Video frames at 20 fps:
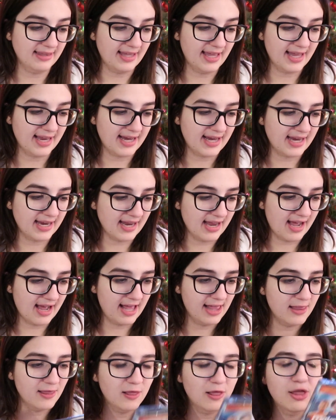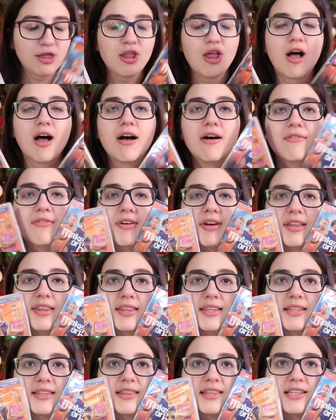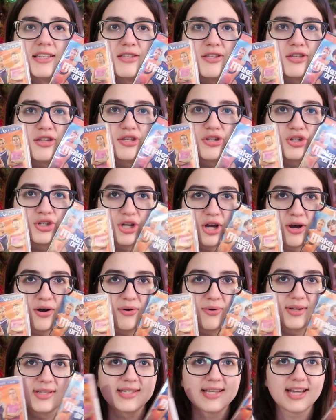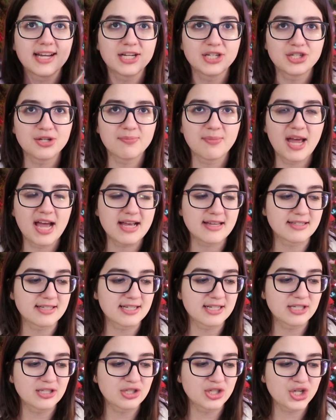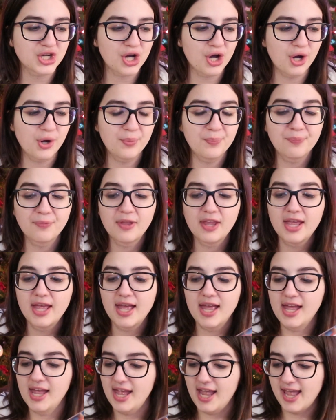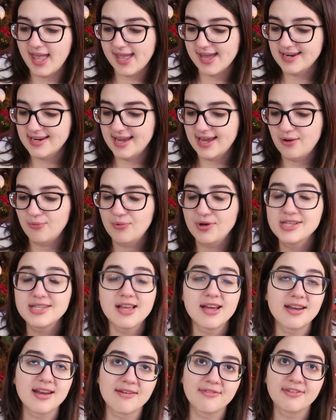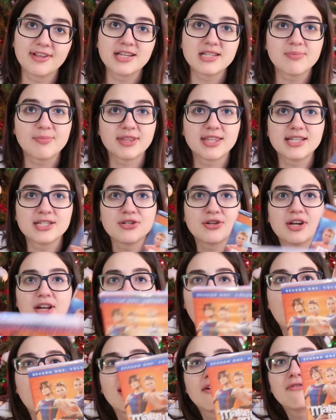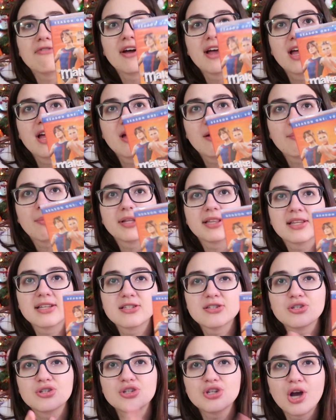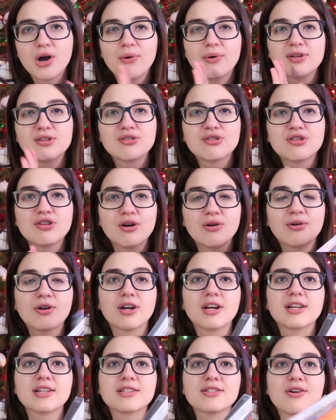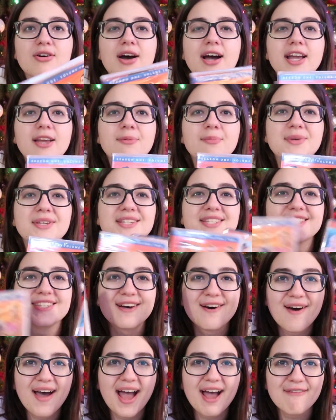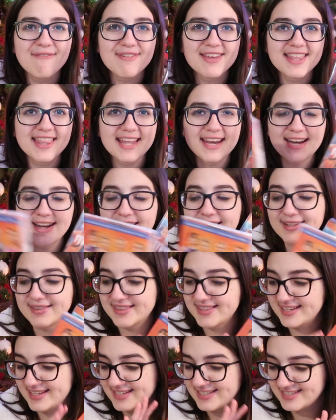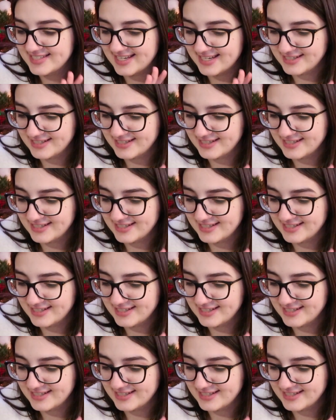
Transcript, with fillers: Like, I love this show. It's like a gymnastics show, and it was on Netflix, but they took it off. But this show is so good, so I am so happy that I got this.